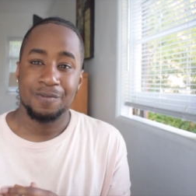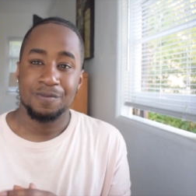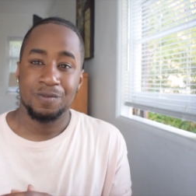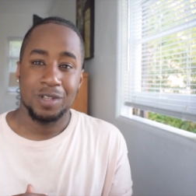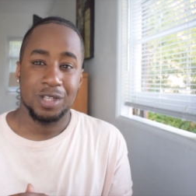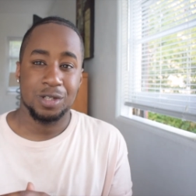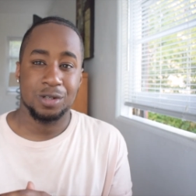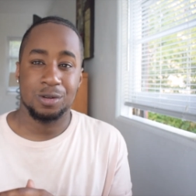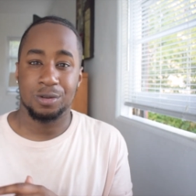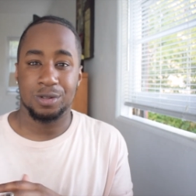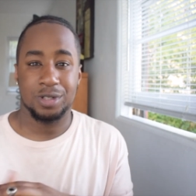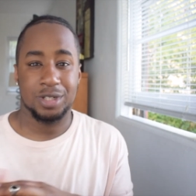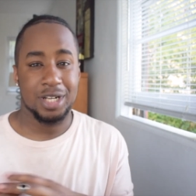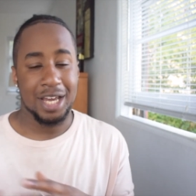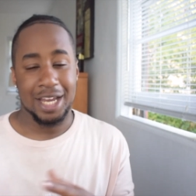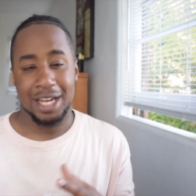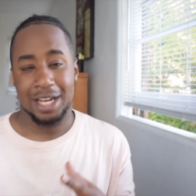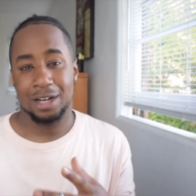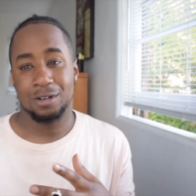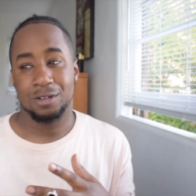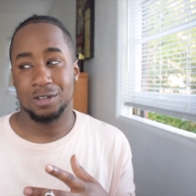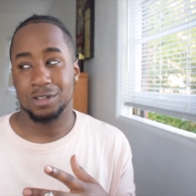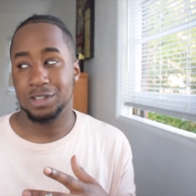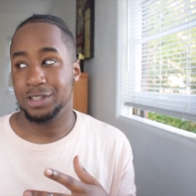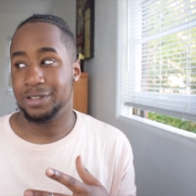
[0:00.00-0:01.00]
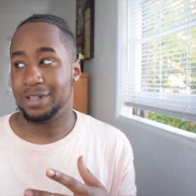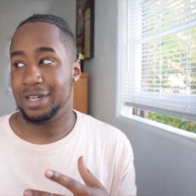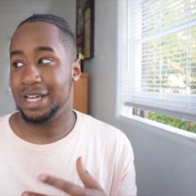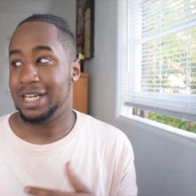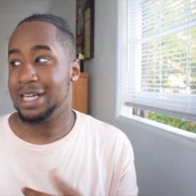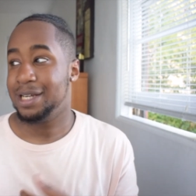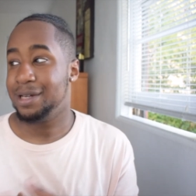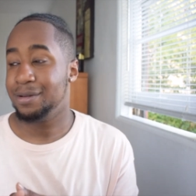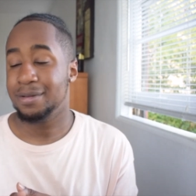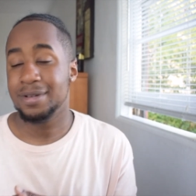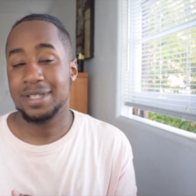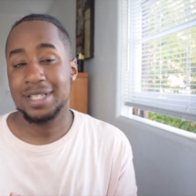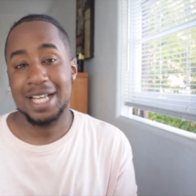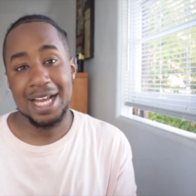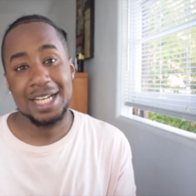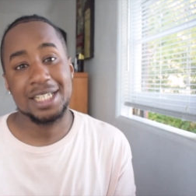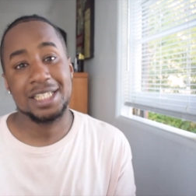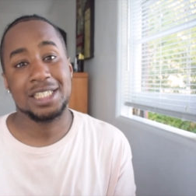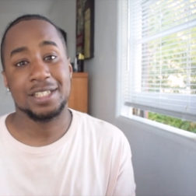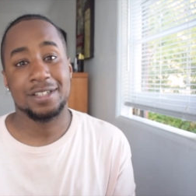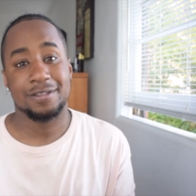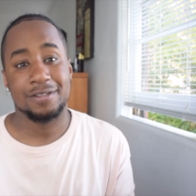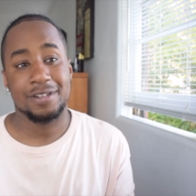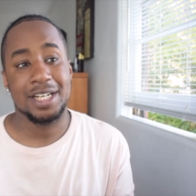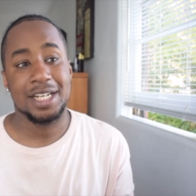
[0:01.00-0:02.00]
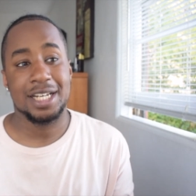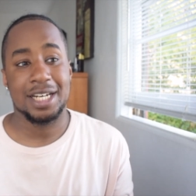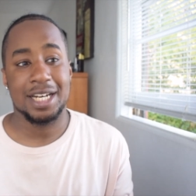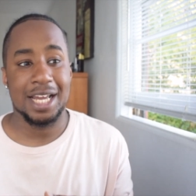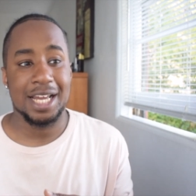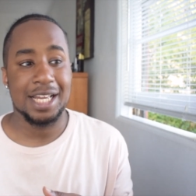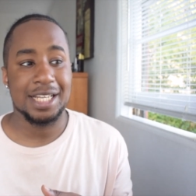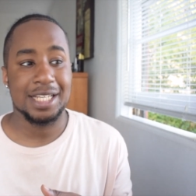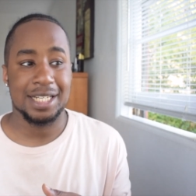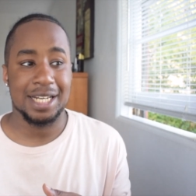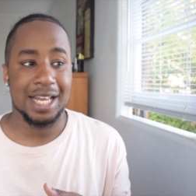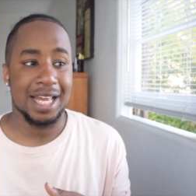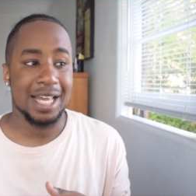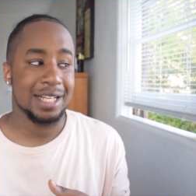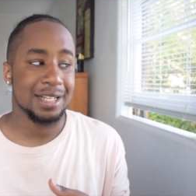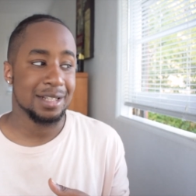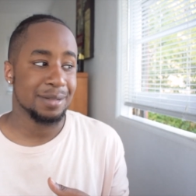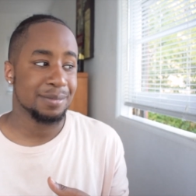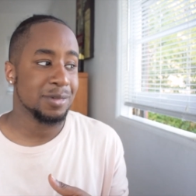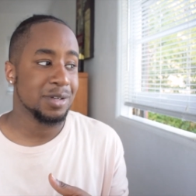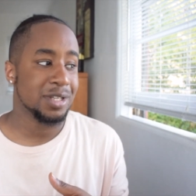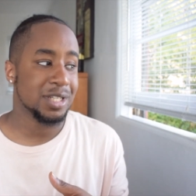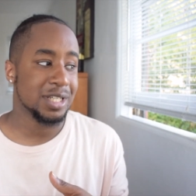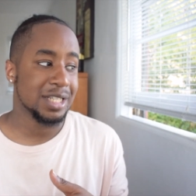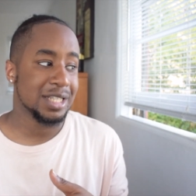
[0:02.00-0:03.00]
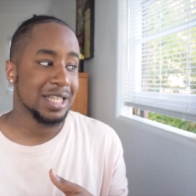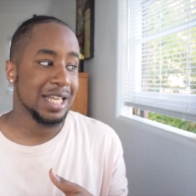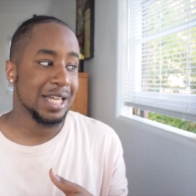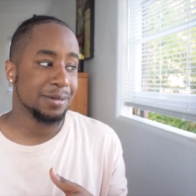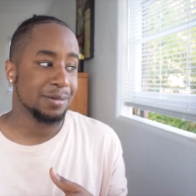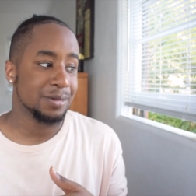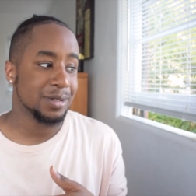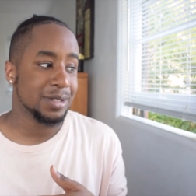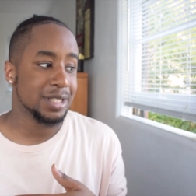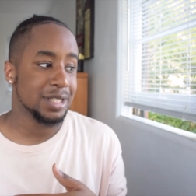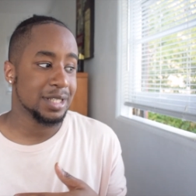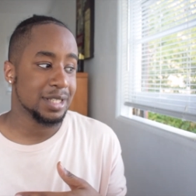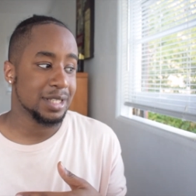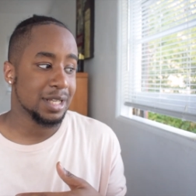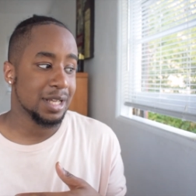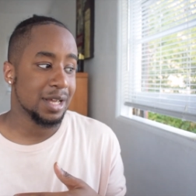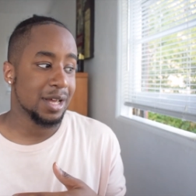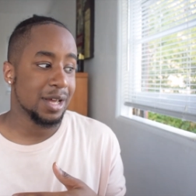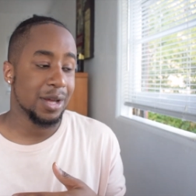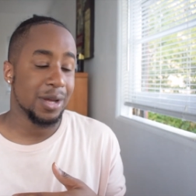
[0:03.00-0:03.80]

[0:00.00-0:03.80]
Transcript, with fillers: it's called dirty laundry and it was actually really nice like the music there was